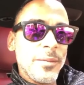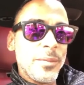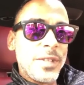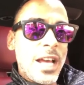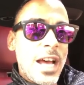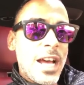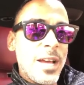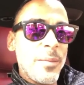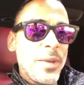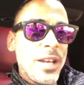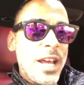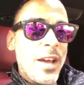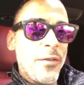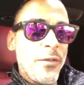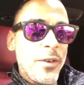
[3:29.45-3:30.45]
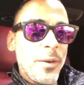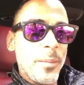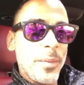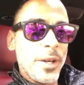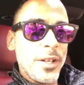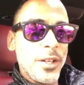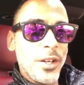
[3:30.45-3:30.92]
time and effort,
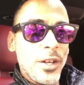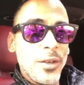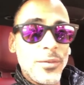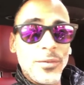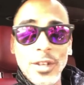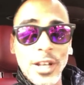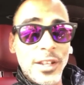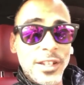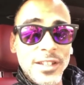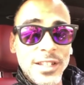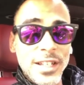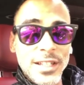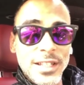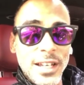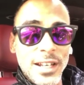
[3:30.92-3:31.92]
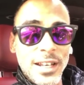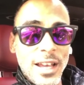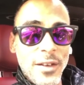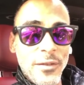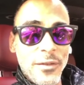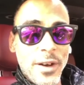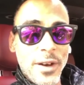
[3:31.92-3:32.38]
but nothing's easy in
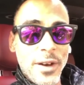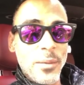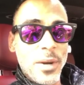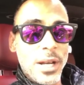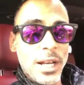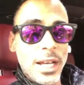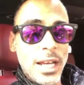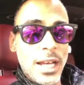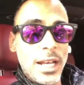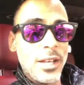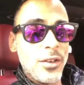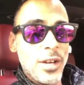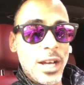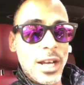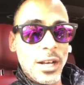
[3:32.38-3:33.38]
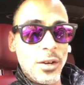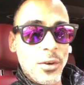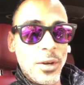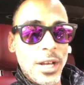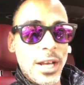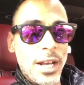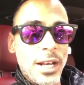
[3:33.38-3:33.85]
life, right? You want to get it, you got to go
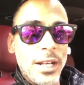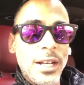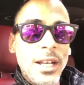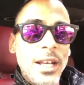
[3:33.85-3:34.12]
get it.